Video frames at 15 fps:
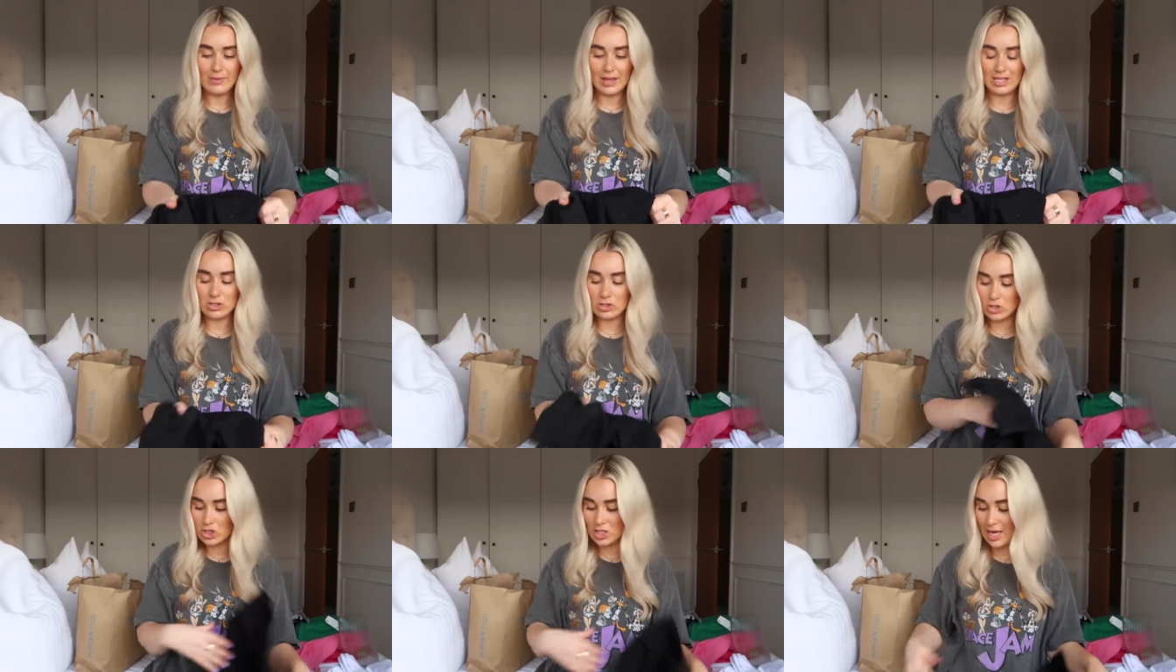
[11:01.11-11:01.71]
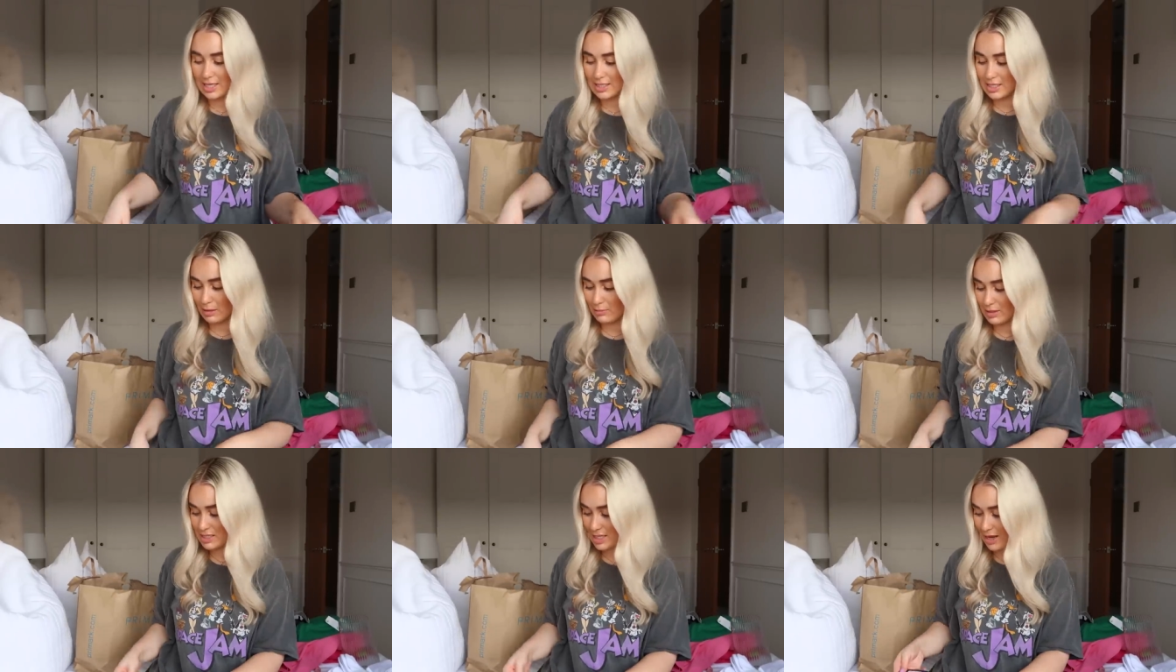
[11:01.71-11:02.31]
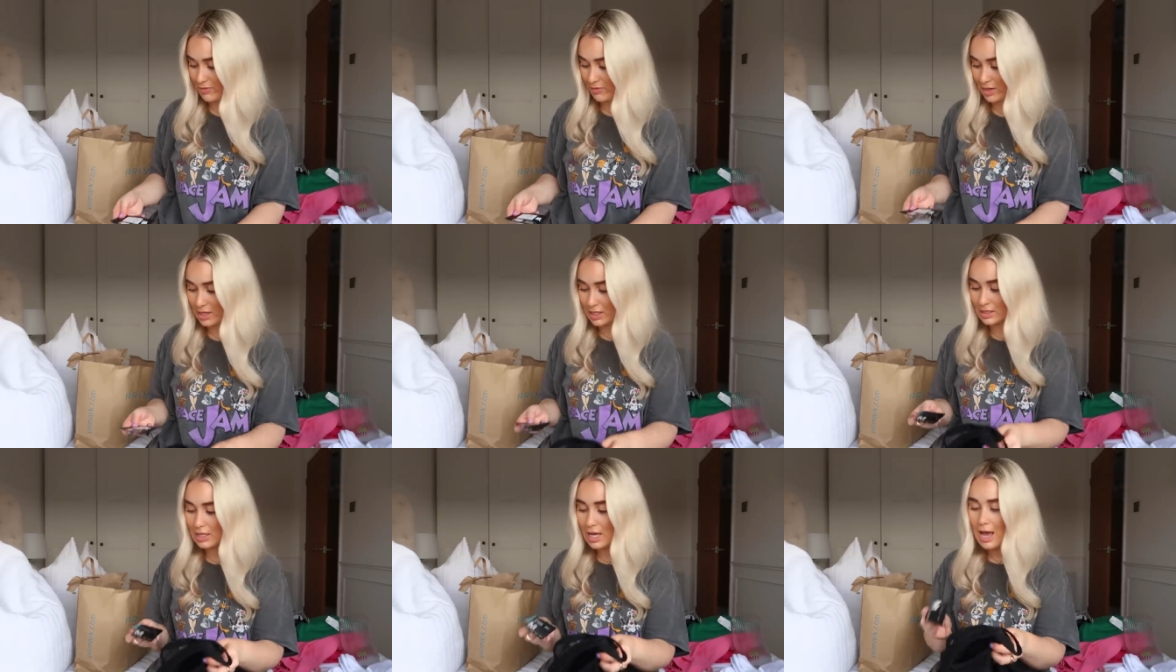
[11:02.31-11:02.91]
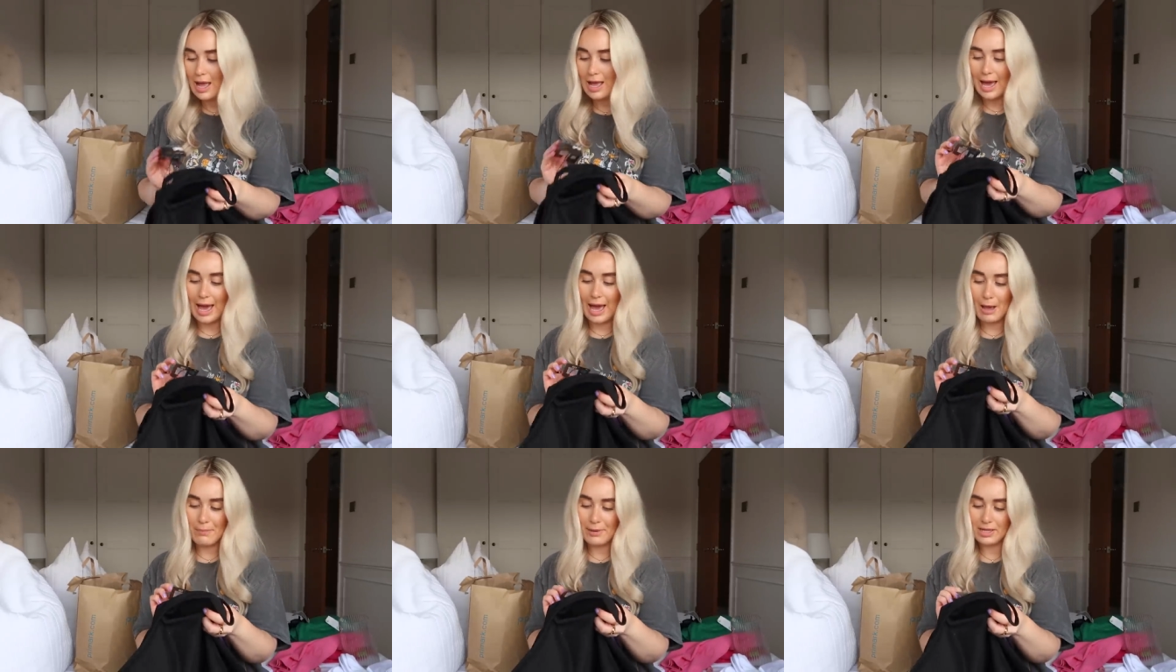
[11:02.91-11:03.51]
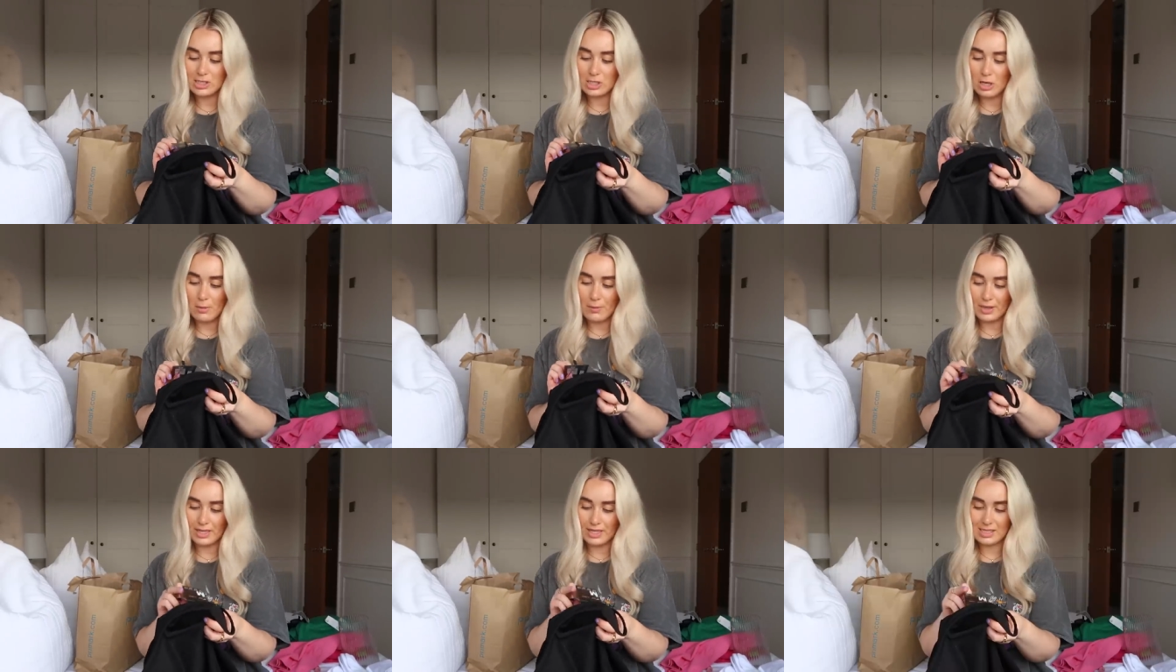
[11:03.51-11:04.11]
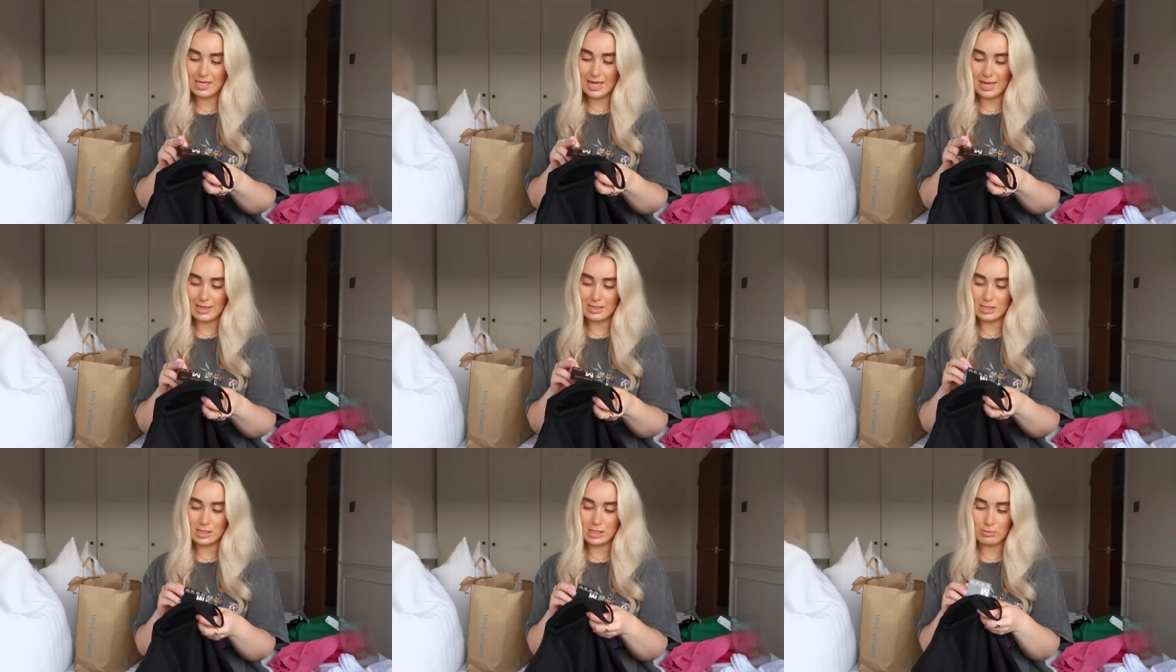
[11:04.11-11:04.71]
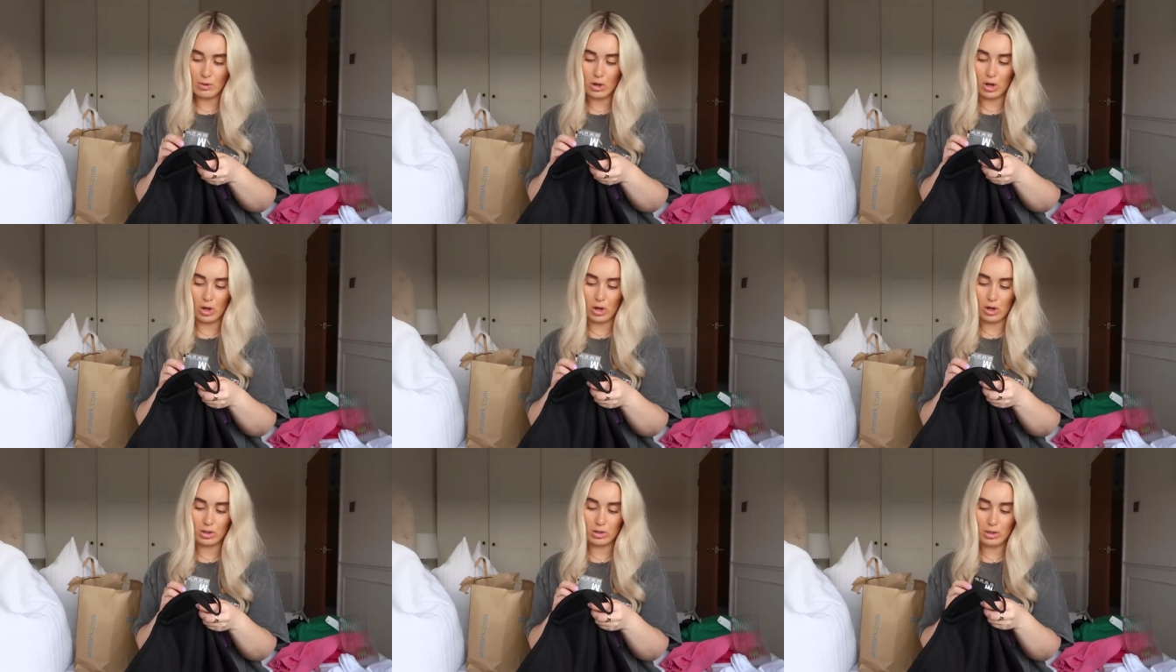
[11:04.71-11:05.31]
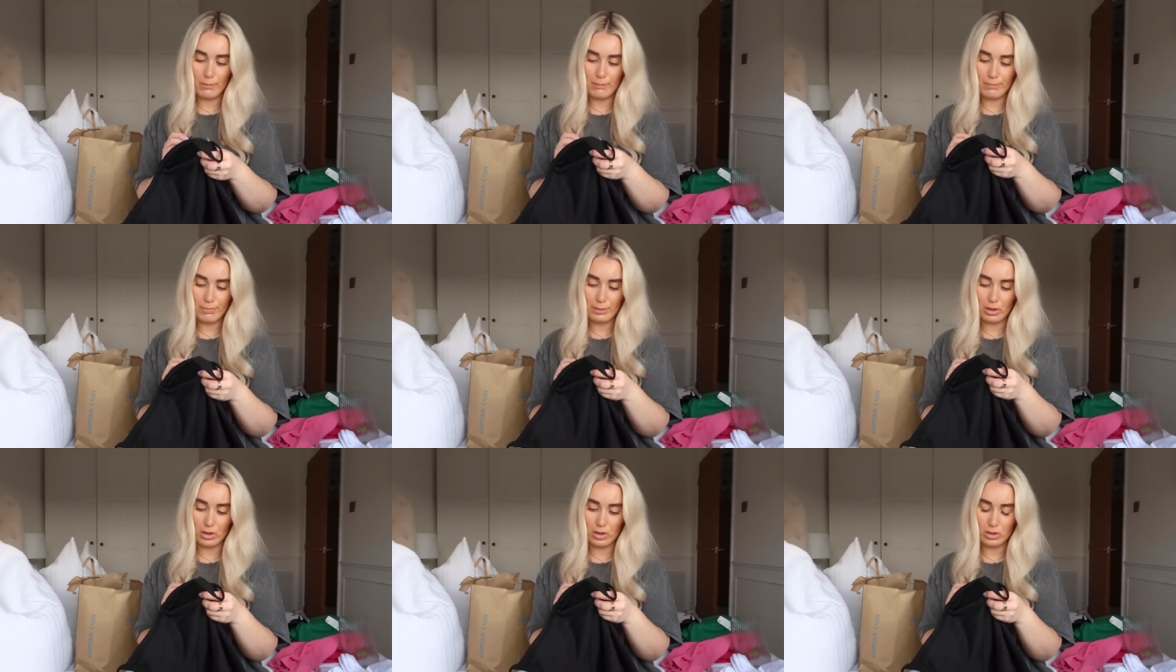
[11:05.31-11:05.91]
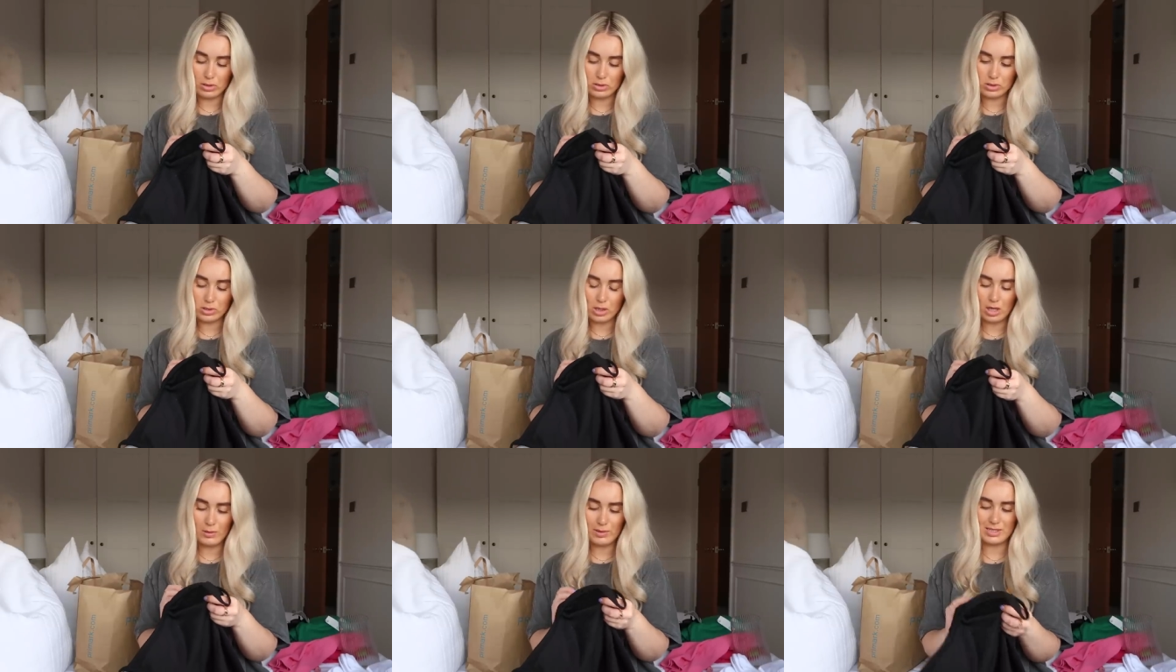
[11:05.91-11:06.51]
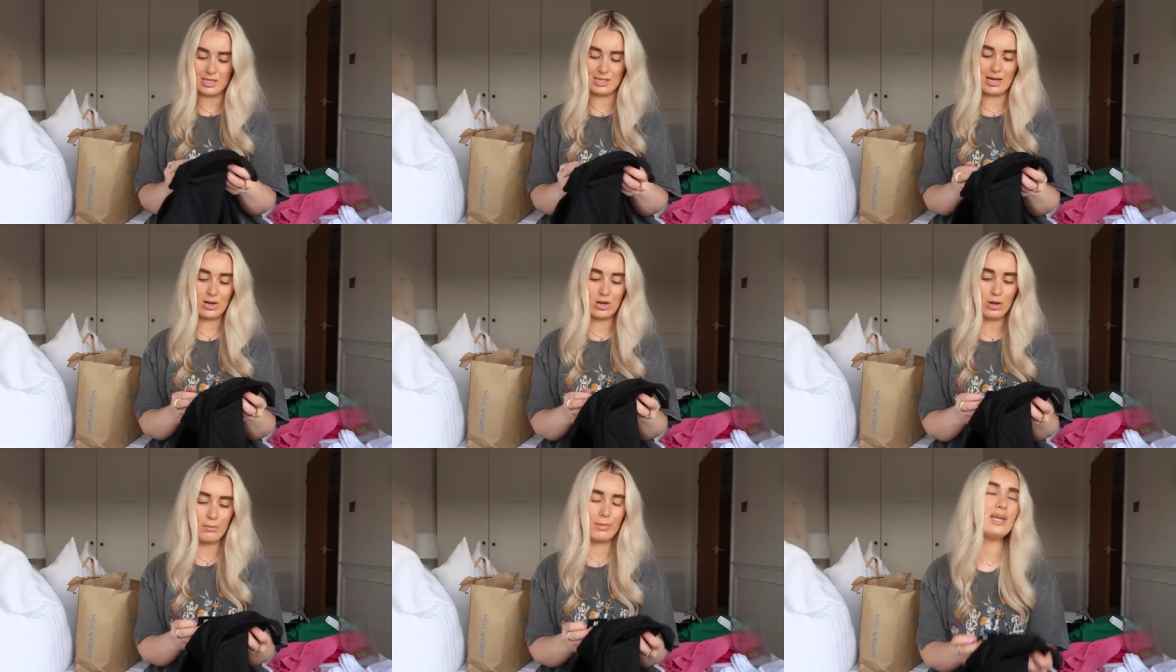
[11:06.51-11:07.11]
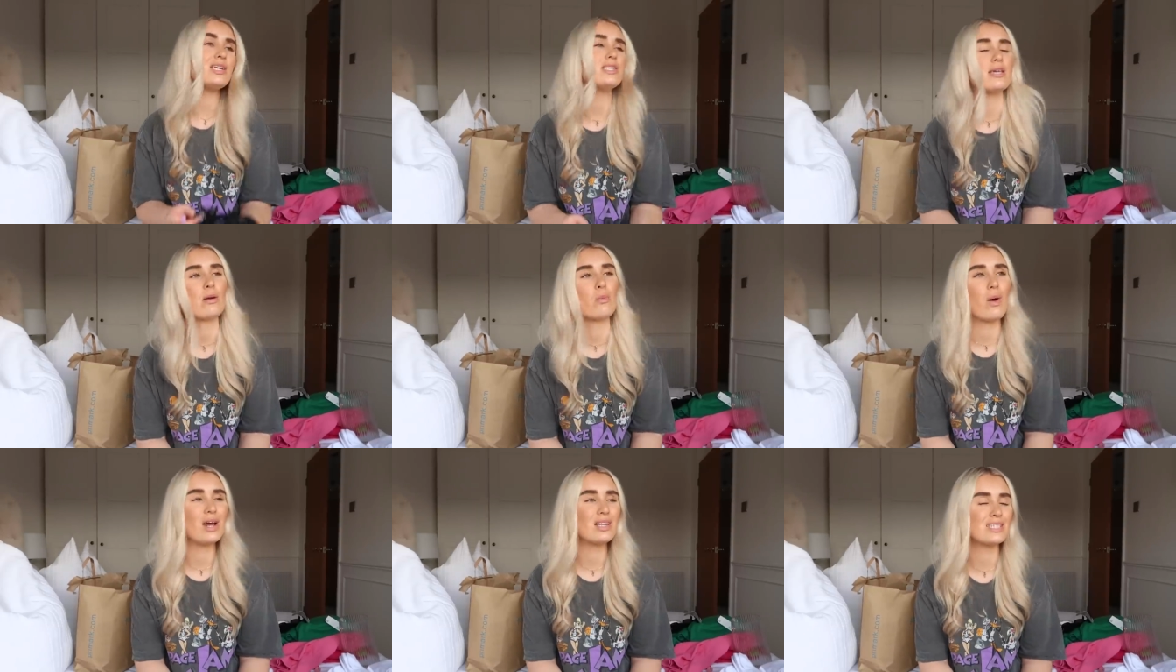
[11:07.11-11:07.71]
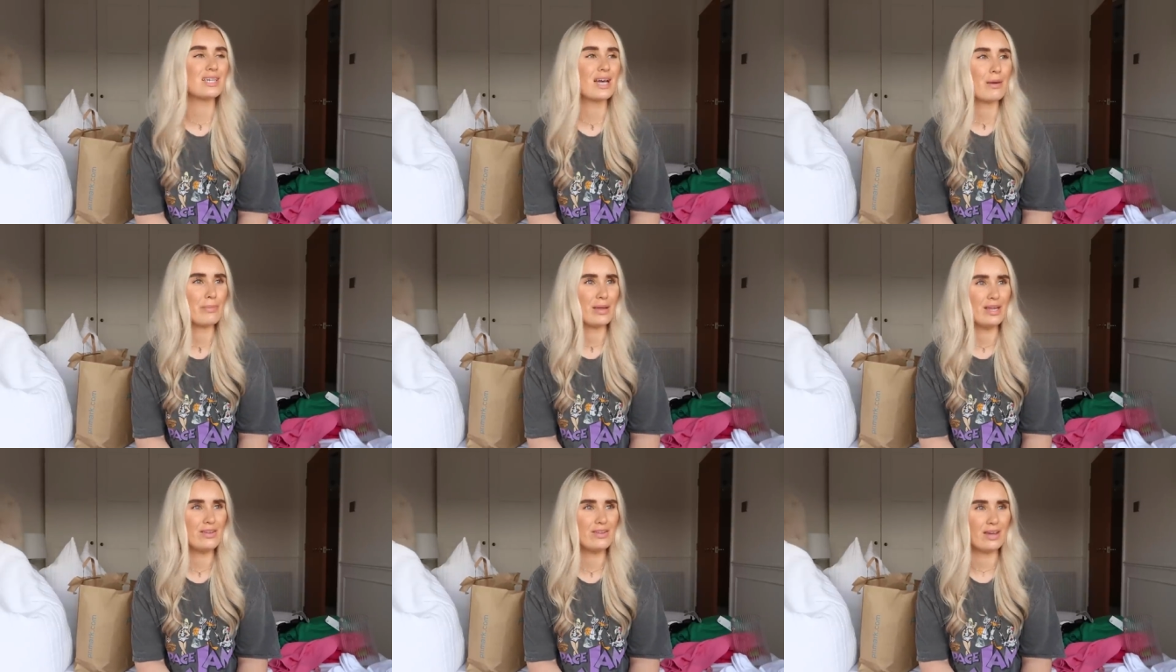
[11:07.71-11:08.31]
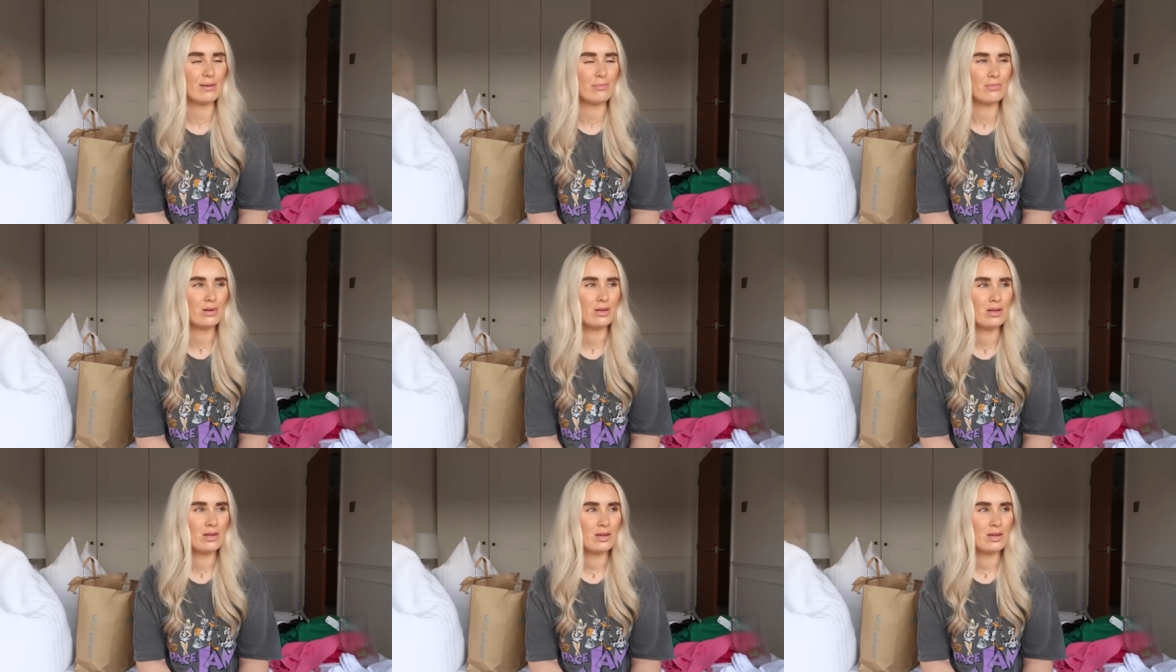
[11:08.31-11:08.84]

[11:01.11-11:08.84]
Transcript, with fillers: It's such a nice thick material. I picked it up in a size small, but... Oh no, I didn't. I got a medium. Why did I get a medium?